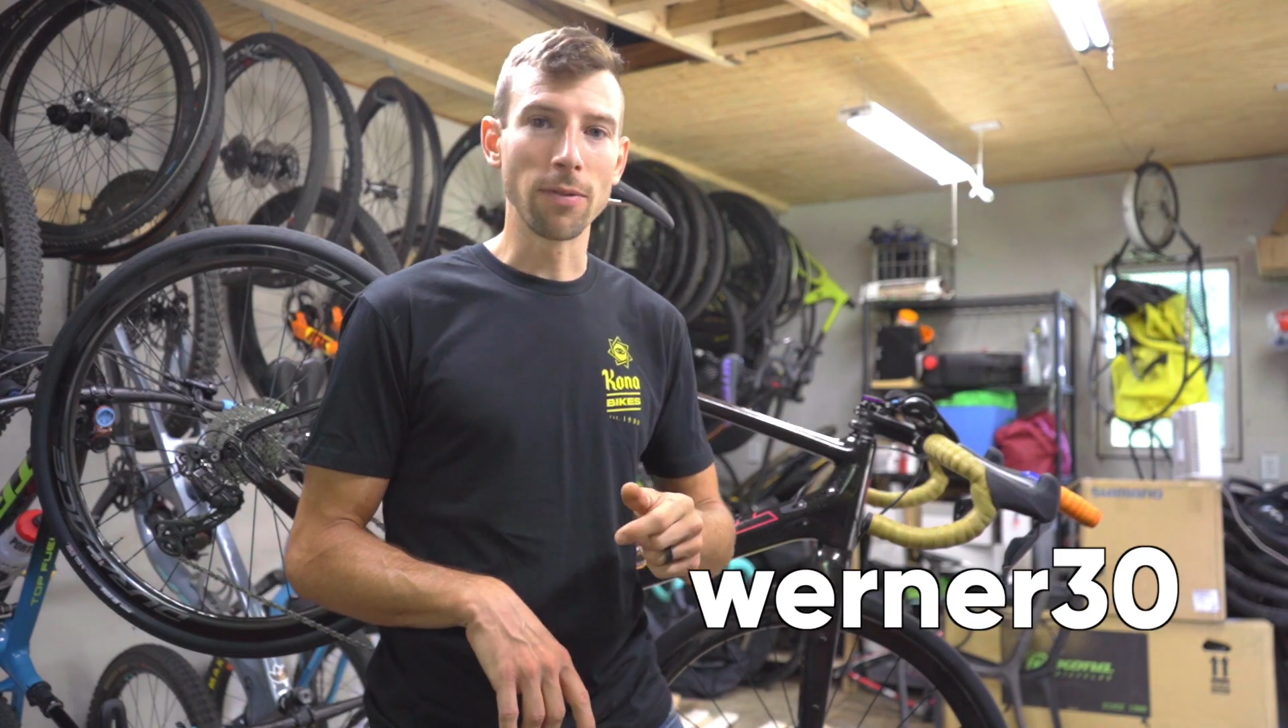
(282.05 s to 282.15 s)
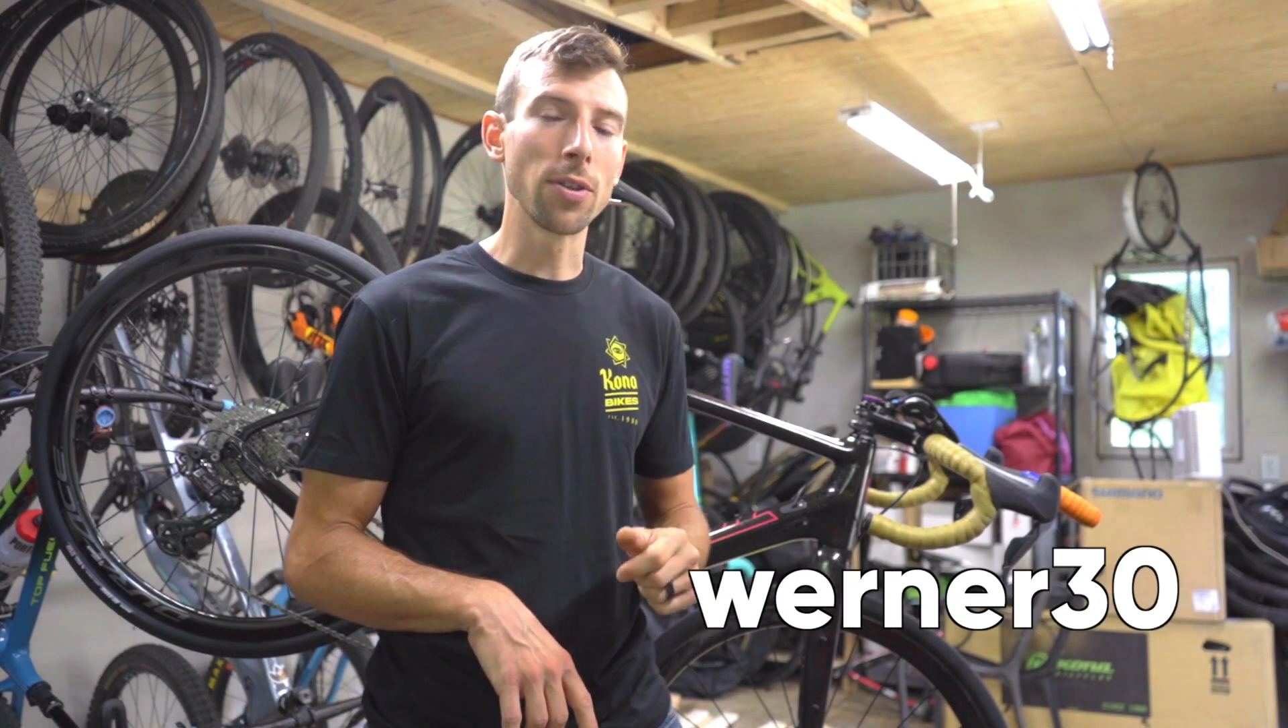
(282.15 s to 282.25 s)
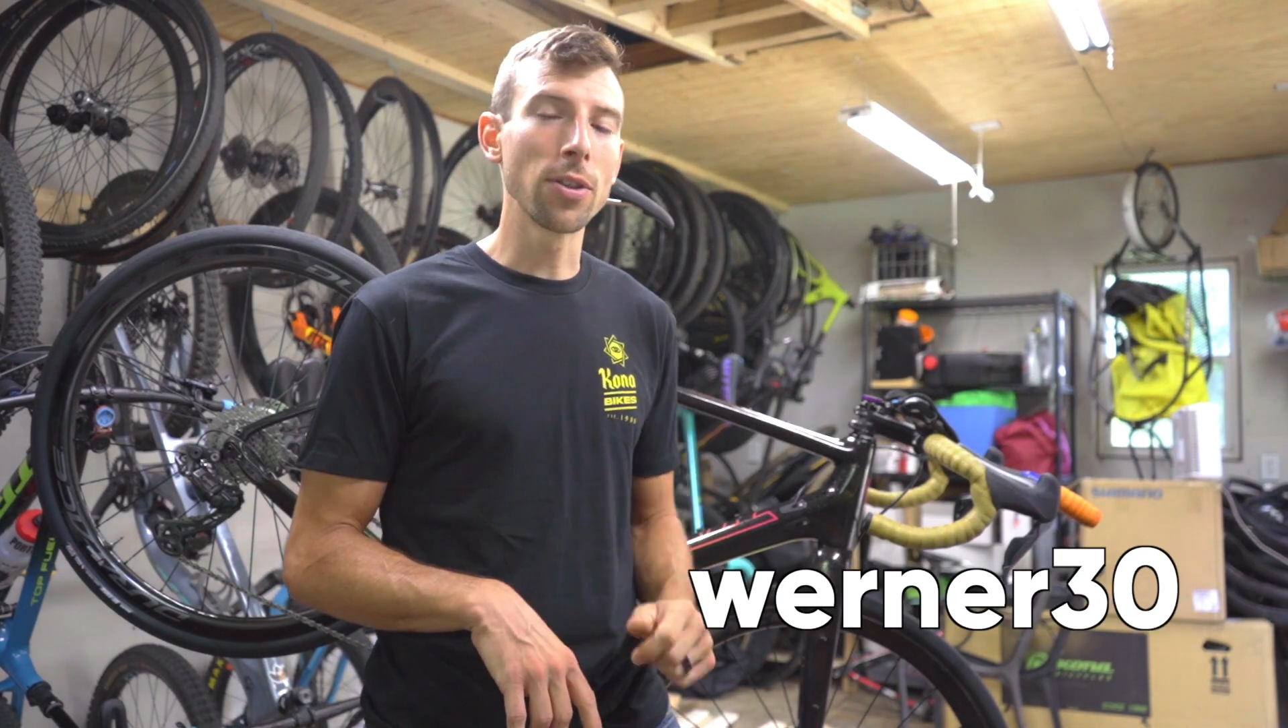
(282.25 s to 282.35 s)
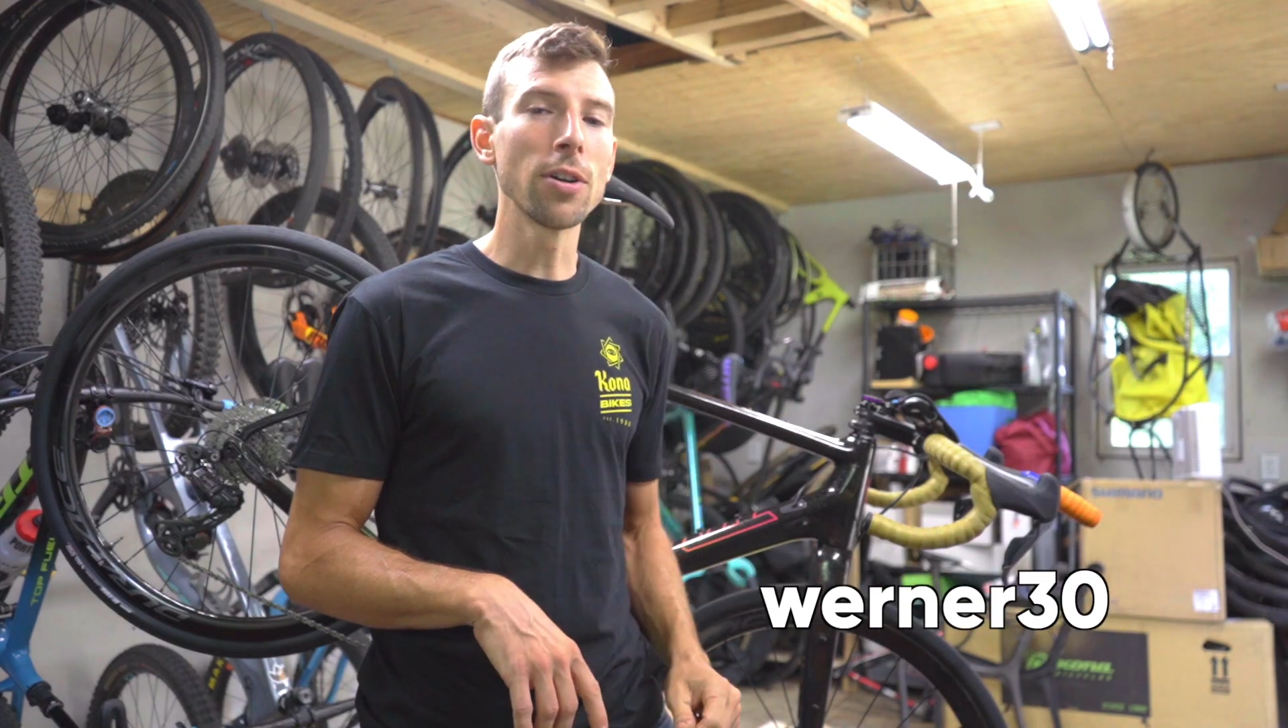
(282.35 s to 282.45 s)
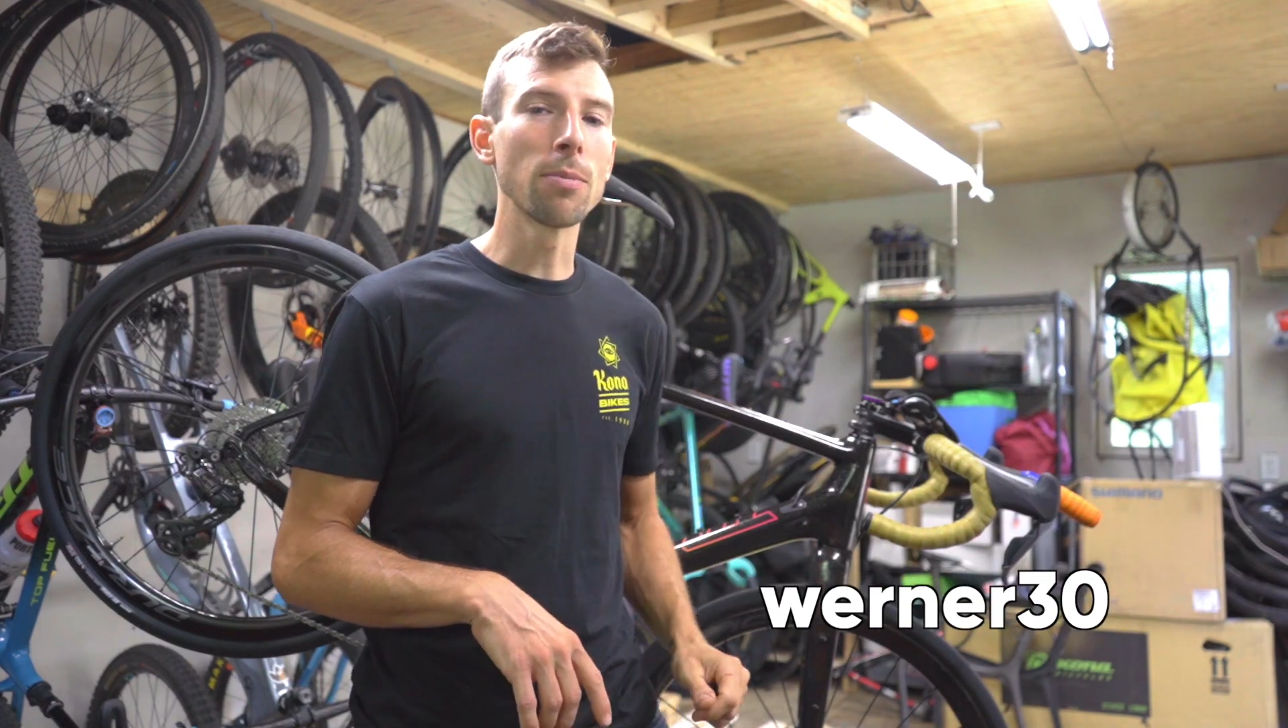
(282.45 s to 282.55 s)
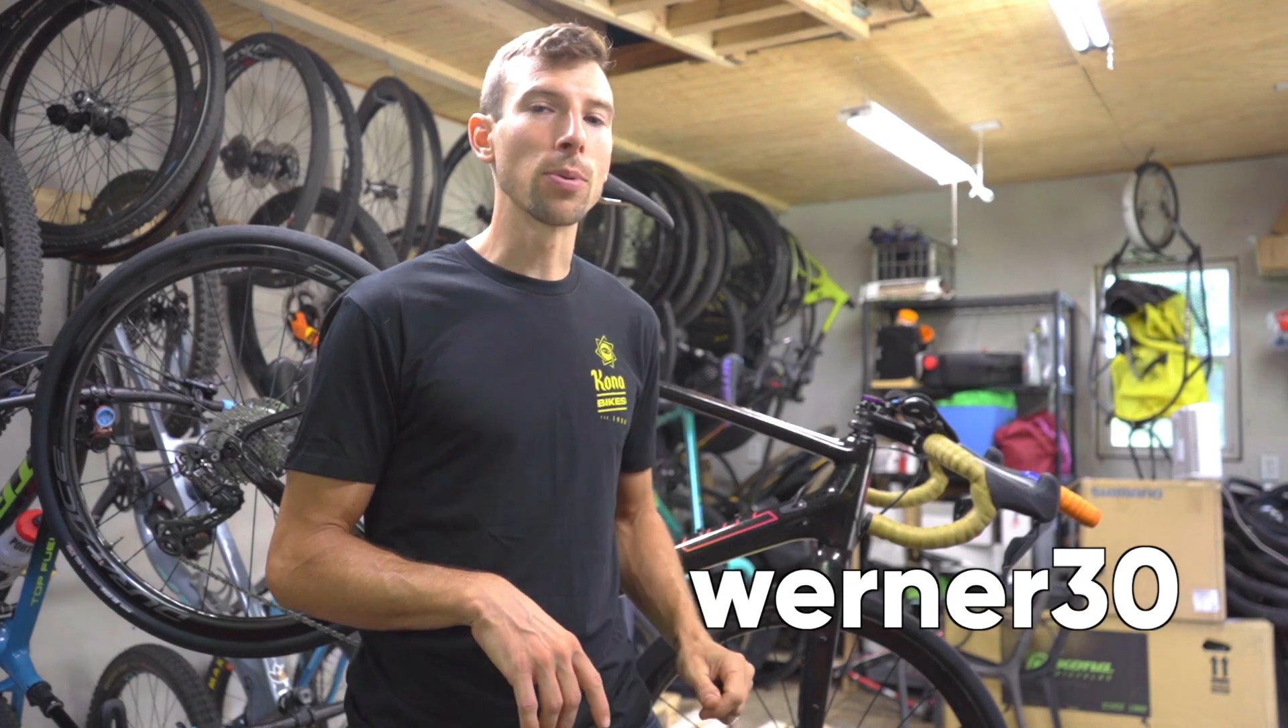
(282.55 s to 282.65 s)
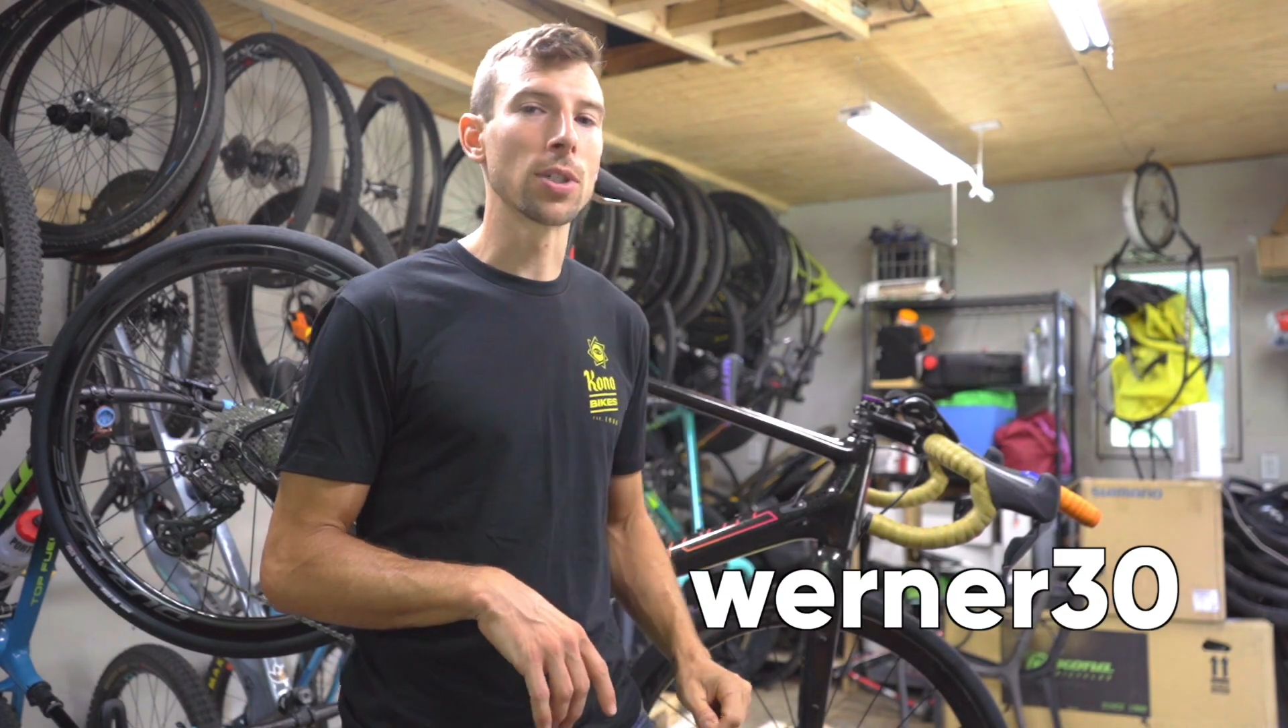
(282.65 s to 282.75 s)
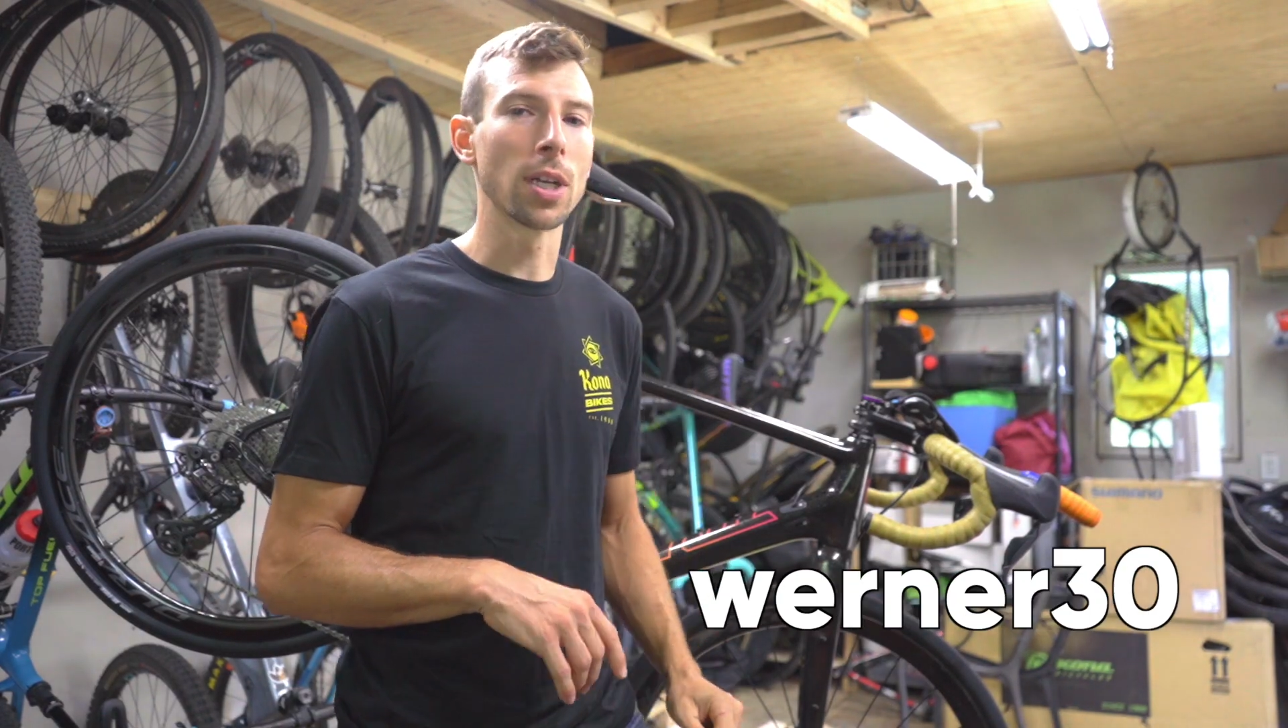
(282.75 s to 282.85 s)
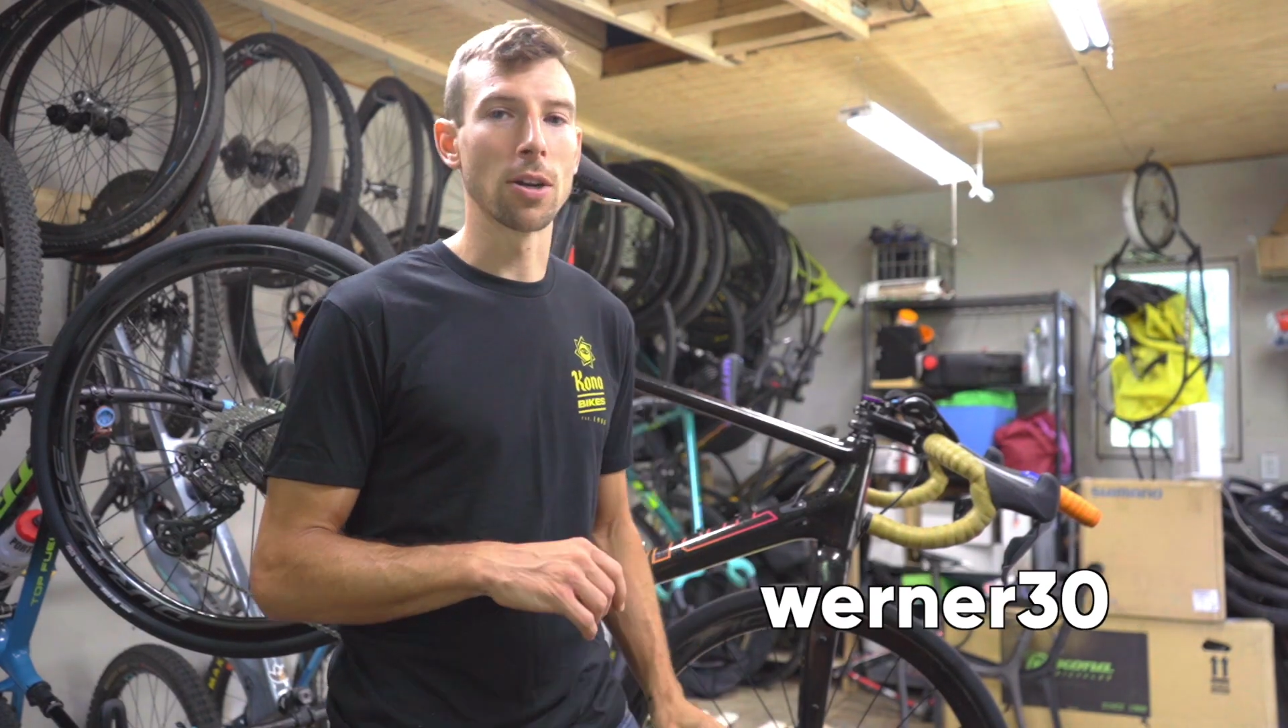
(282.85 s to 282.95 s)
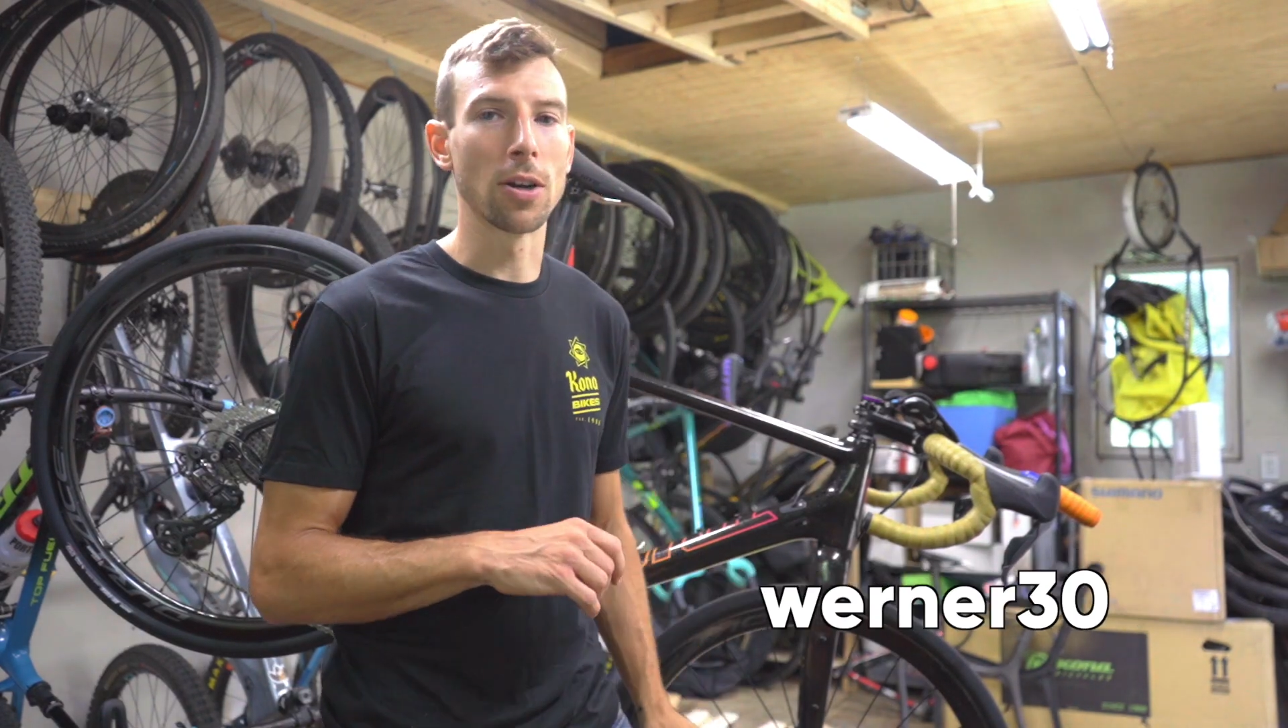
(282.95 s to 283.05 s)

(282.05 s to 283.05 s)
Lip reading: for 30%